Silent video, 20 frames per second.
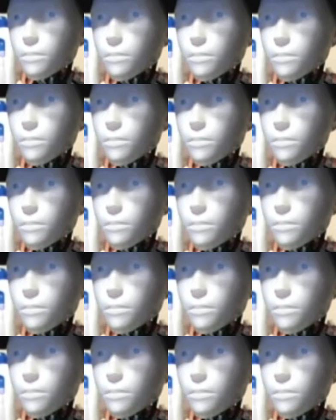
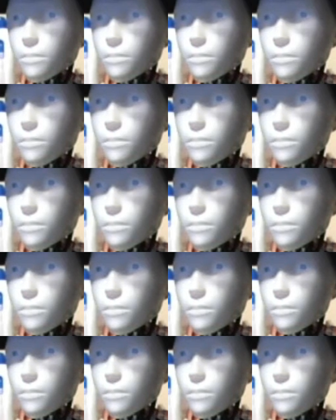
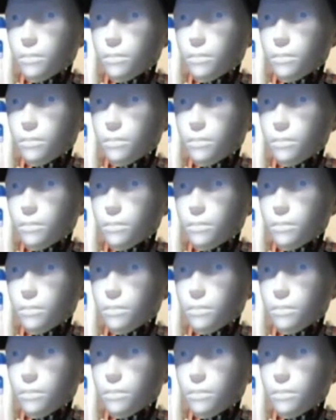
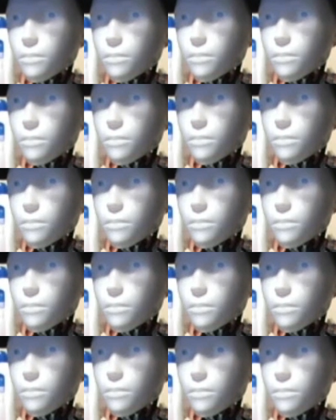
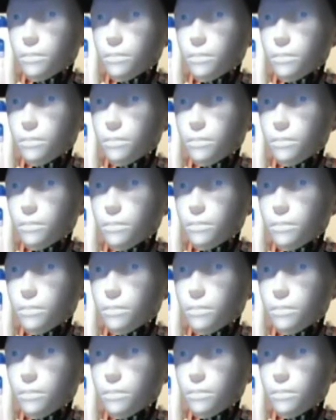
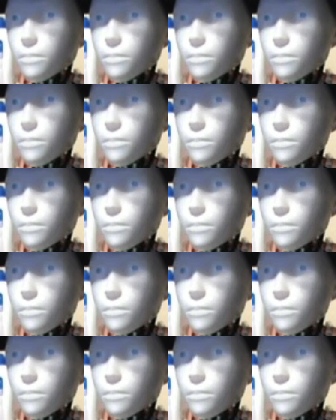
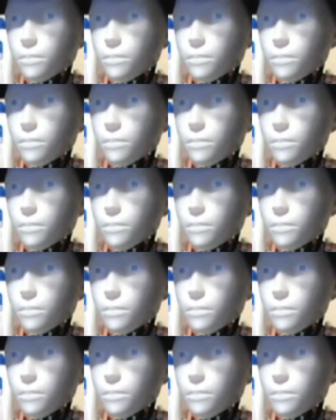No words are spoken by the person on screen.